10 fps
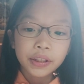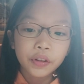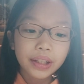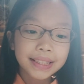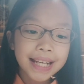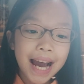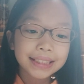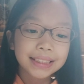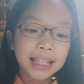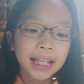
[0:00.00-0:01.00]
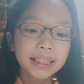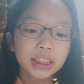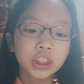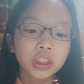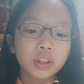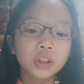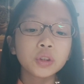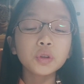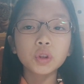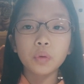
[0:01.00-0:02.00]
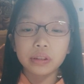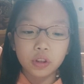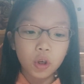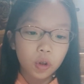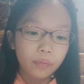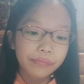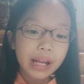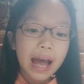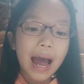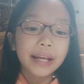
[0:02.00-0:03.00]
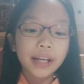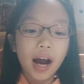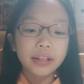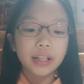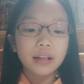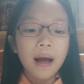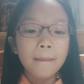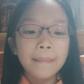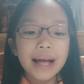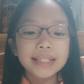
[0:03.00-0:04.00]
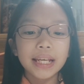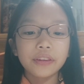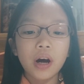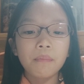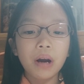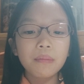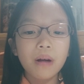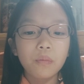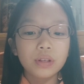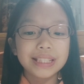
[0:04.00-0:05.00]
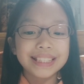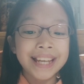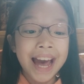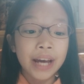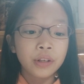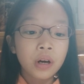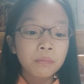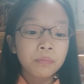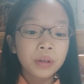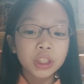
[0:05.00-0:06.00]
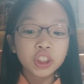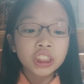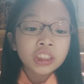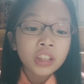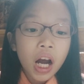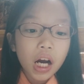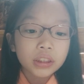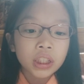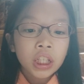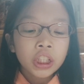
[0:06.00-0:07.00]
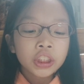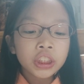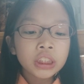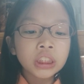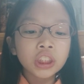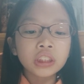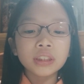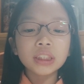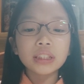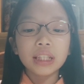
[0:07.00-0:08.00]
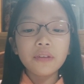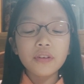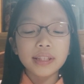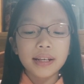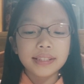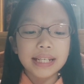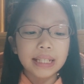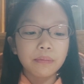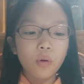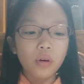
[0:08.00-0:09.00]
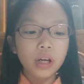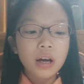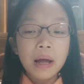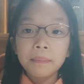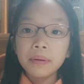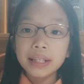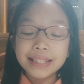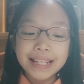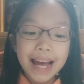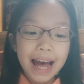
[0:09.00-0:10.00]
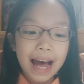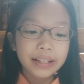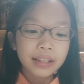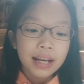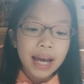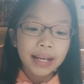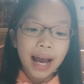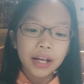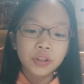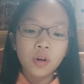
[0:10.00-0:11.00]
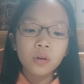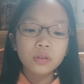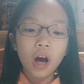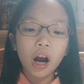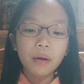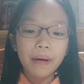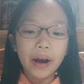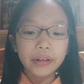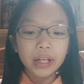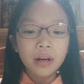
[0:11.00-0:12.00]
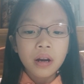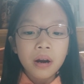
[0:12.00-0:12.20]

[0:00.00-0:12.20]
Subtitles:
Your dad said that it's just you two at home. I nodded. Matty thought my mom was dead, but she's not. She just doesn't live with us anymore. But Dad and I don't talk about it.